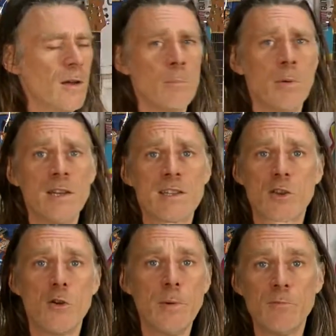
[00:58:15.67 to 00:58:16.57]
But it's
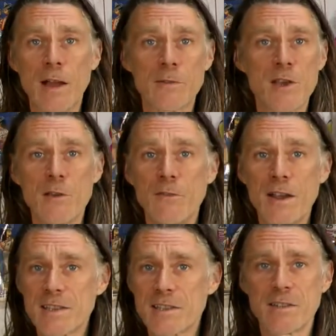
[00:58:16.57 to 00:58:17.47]
coming round so
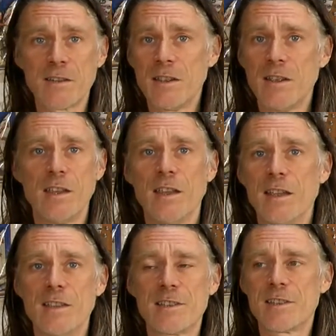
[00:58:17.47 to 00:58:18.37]
fast.
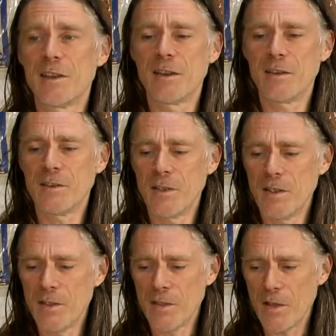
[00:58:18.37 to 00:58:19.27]
It's I
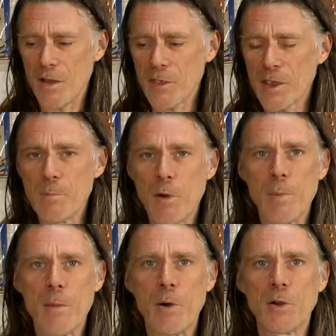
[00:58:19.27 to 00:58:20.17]
think it might
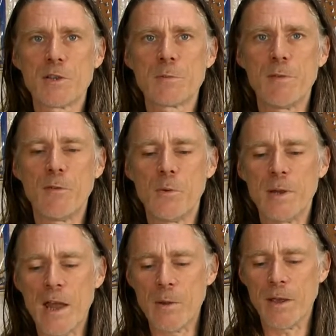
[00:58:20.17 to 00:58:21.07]
be upon us before we
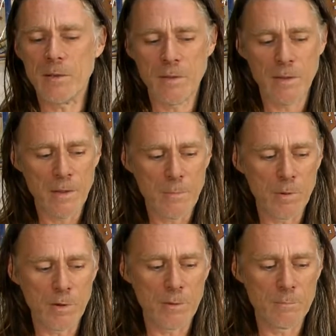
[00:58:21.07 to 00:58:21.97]
know it.
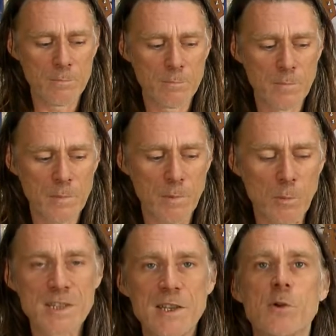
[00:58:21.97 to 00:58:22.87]
But
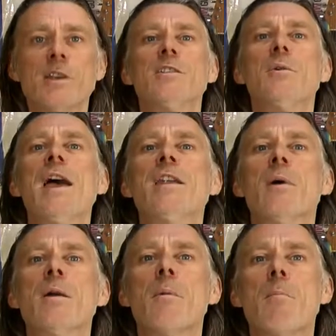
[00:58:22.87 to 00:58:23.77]
we're still going to do it
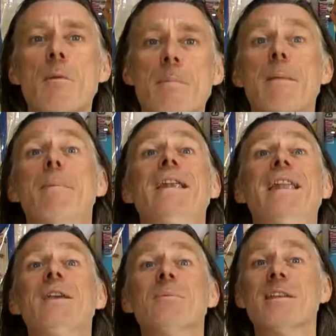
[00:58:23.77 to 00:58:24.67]
anyway. We might be a bit
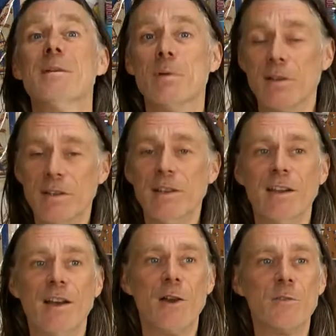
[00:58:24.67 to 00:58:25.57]
late with it, but
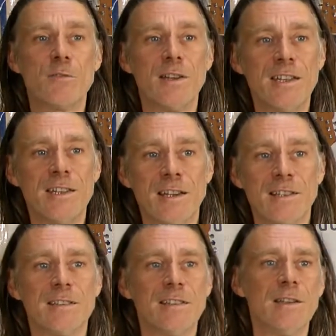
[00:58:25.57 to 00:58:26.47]
hopefully
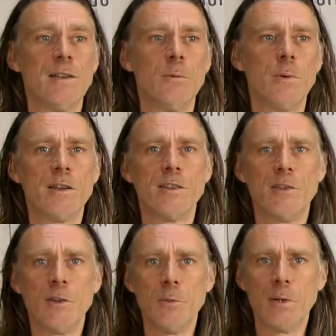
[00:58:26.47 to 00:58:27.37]
we're going to
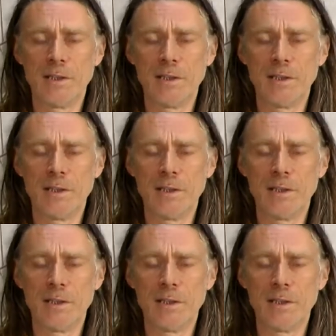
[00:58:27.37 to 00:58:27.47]
do